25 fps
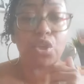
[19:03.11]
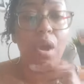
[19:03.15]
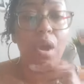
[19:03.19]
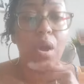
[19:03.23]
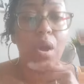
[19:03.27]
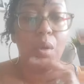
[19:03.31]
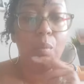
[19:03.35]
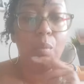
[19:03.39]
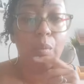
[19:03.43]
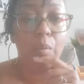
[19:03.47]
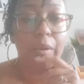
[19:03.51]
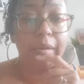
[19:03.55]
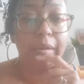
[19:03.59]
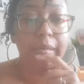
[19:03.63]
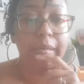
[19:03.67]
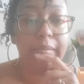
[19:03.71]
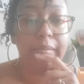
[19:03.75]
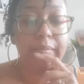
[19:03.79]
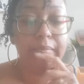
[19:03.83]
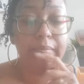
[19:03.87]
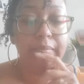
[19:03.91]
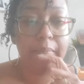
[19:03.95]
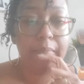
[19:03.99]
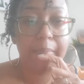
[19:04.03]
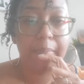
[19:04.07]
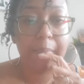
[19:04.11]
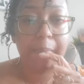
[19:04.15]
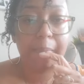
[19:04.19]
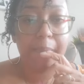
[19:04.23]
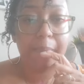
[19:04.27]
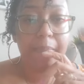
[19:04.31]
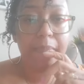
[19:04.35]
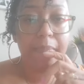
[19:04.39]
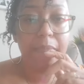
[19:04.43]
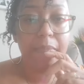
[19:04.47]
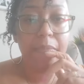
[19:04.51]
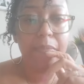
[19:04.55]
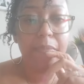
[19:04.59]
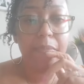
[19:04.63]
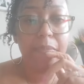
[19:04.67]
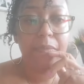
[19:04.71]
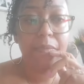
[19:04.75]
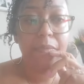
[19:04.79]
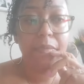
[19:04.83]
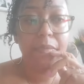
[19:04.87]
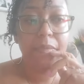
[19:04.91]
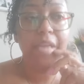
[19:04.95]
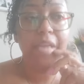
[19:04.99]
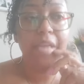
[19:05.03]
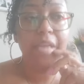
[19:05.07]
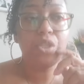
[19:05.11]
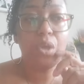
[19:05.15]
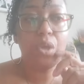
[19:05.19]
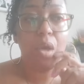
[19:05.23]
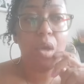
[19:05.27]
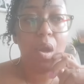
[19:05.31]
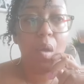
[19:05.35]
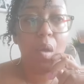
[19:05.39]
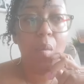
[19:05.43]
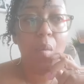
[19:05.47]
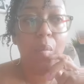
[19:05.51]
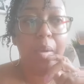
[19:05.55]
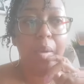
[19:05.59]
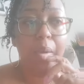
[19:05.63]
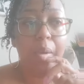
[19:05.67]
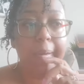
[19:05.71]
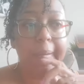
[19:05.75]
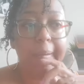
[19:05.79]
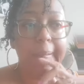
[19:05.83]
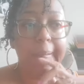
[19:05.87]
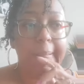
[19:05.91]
homework. That's your homework.